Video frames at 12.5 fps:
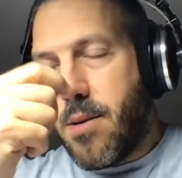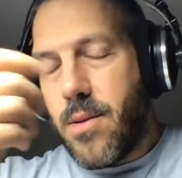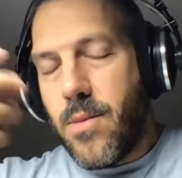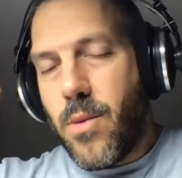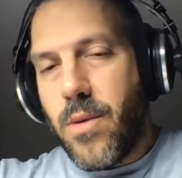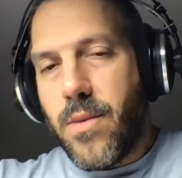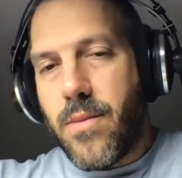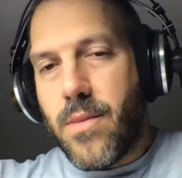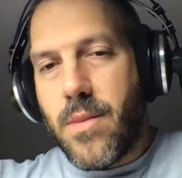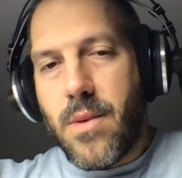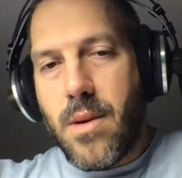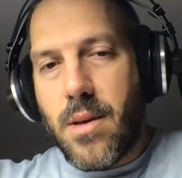with
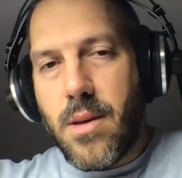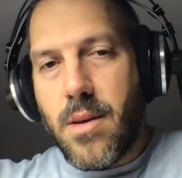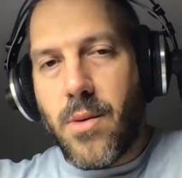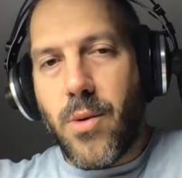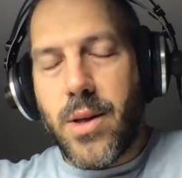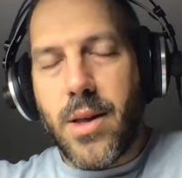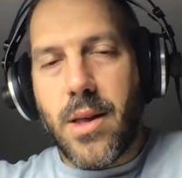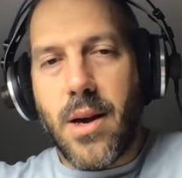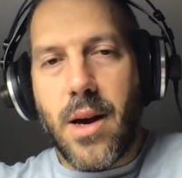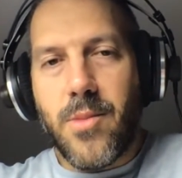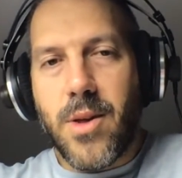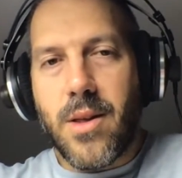in these crazy
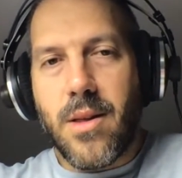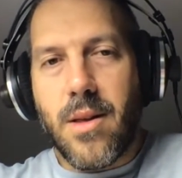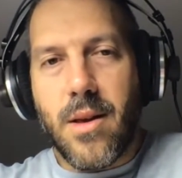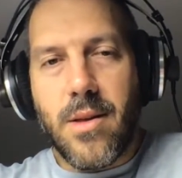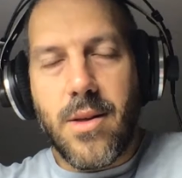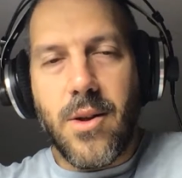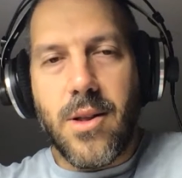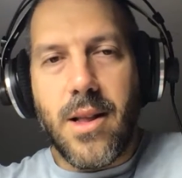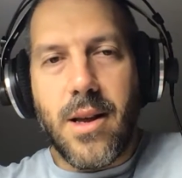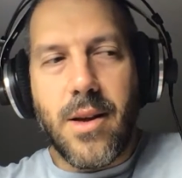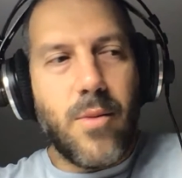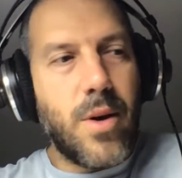times, it's not
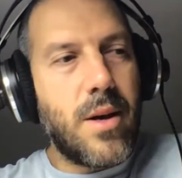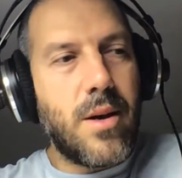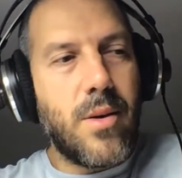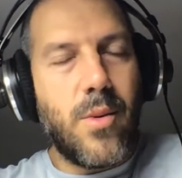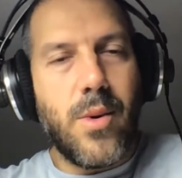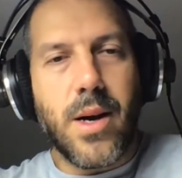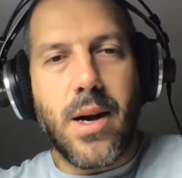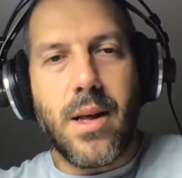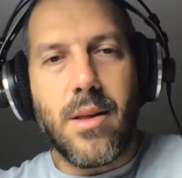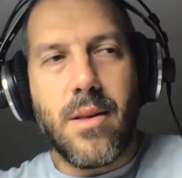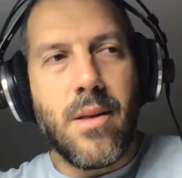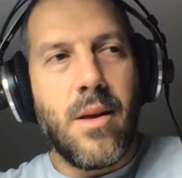like we
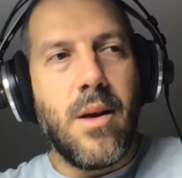can